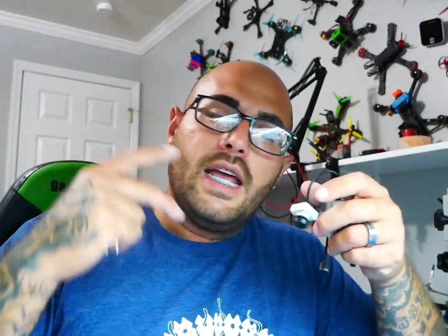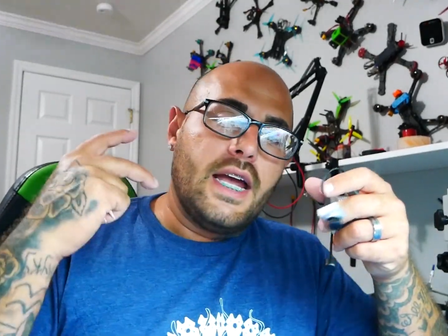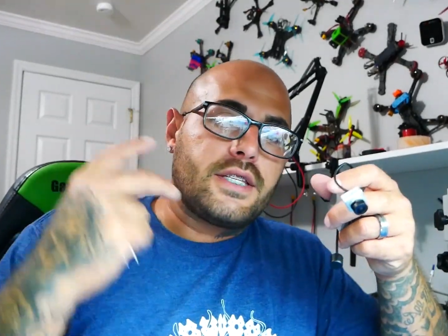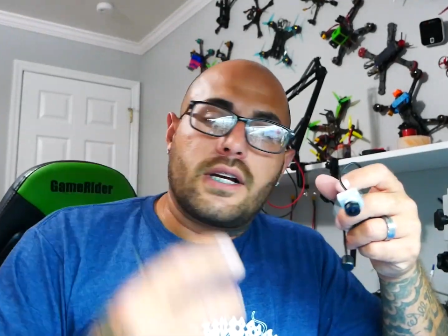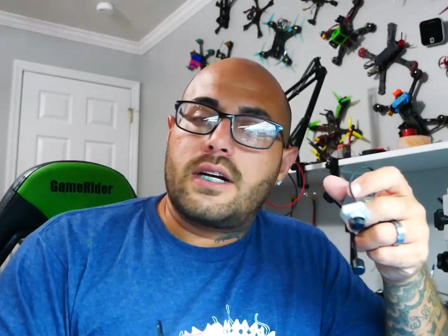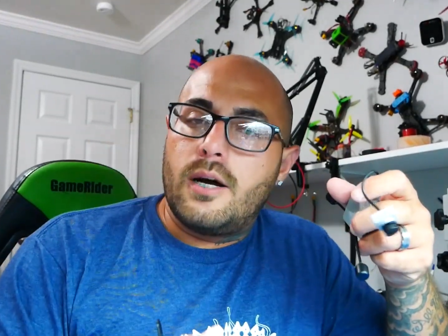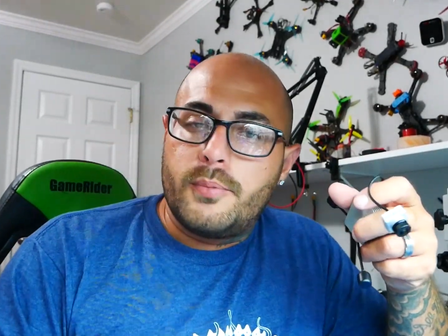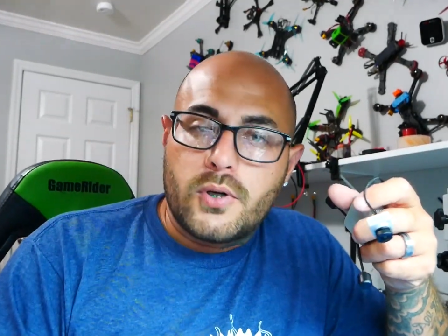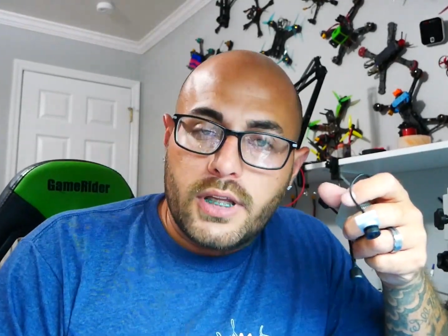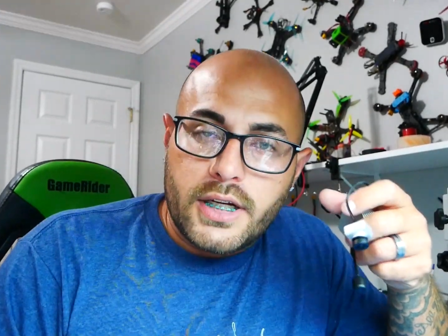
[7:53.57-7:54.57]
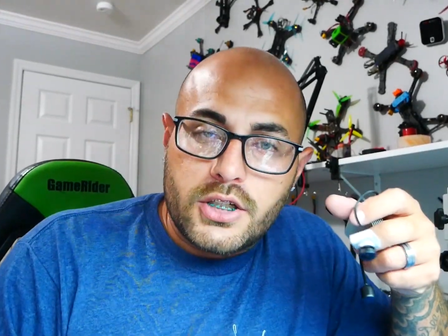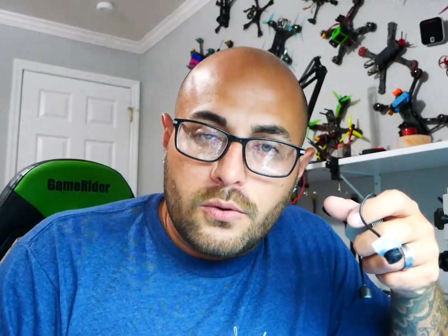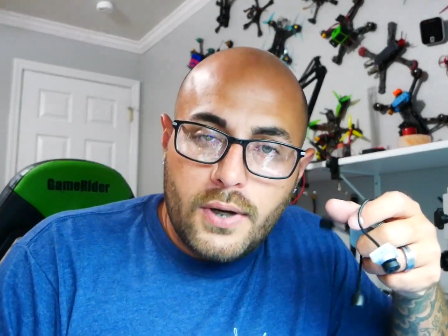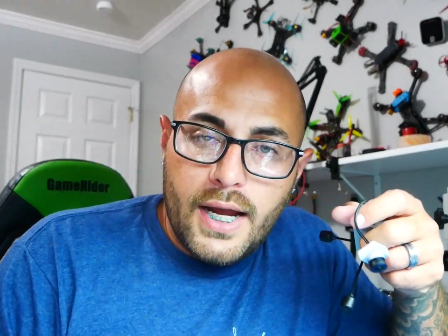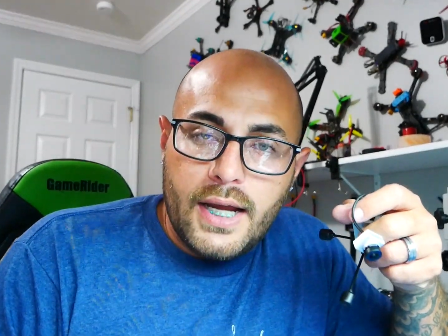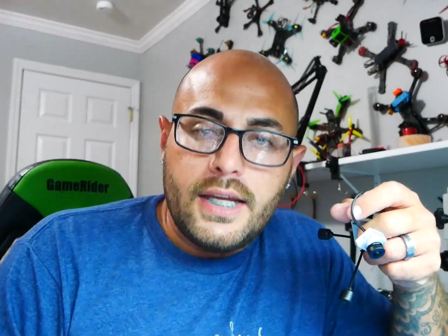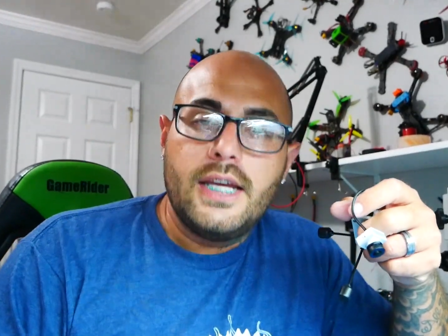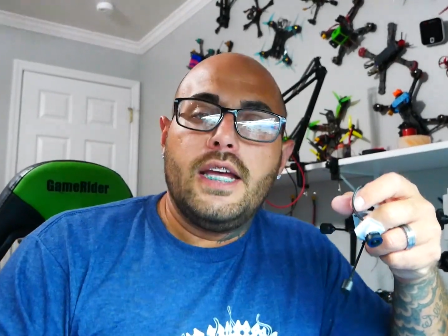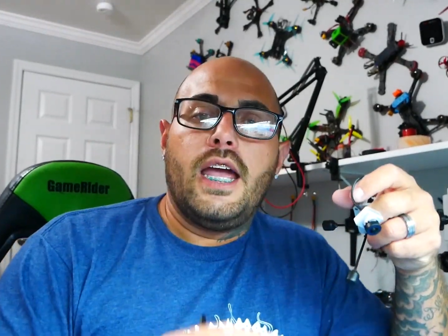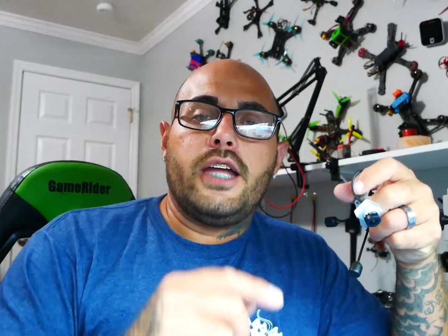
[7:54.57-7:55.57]
It's a couple clicks away,
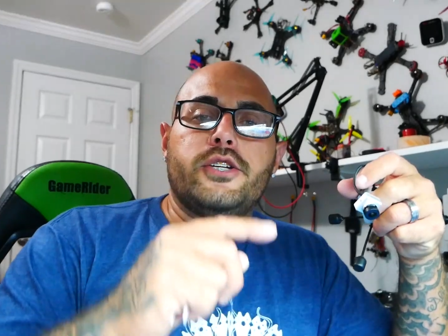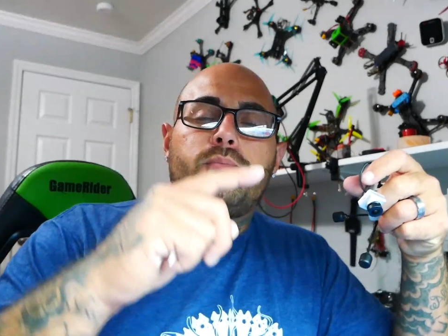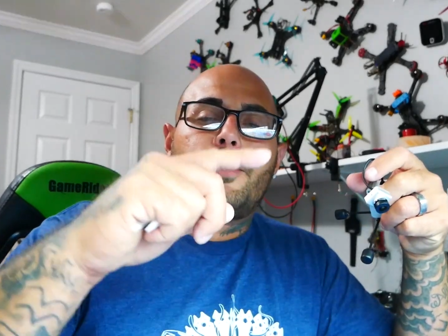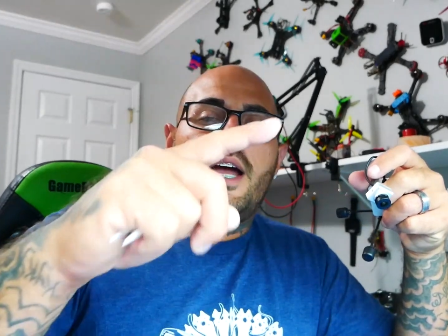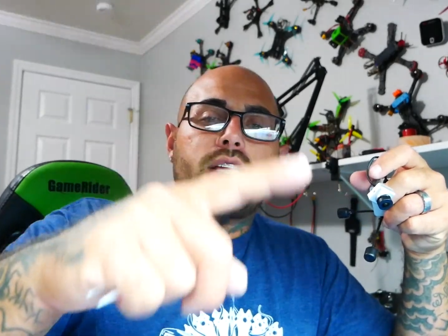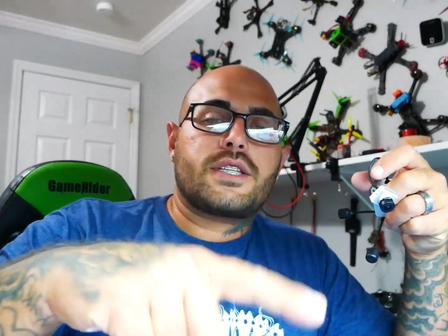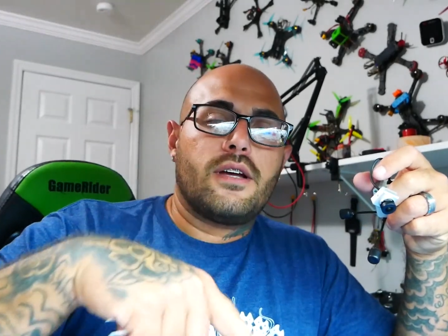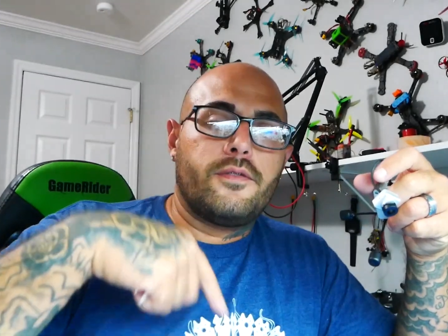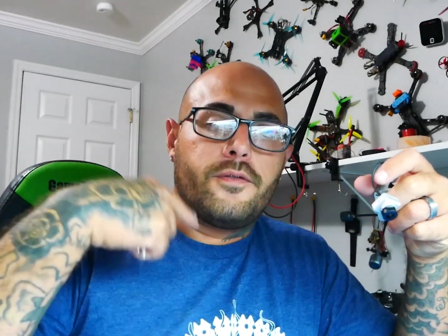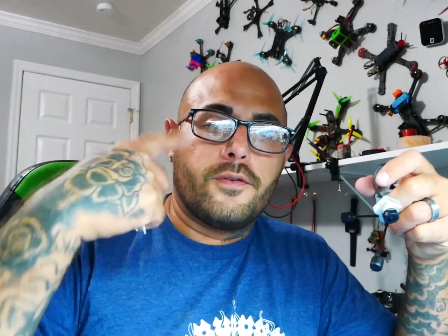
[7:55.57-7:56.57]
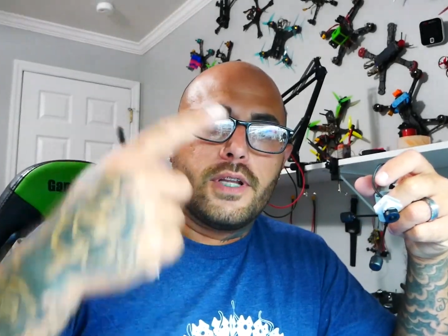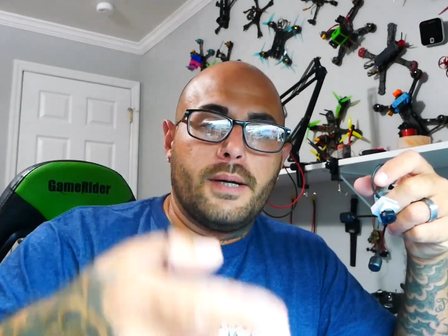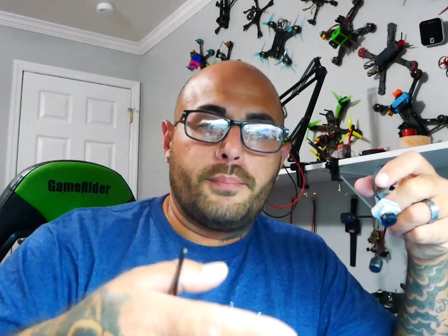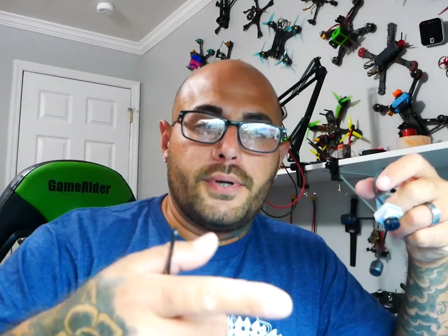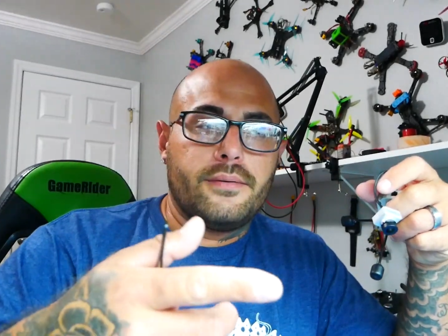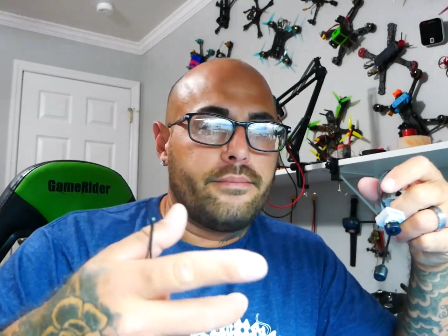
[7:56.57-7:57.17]
and you press flip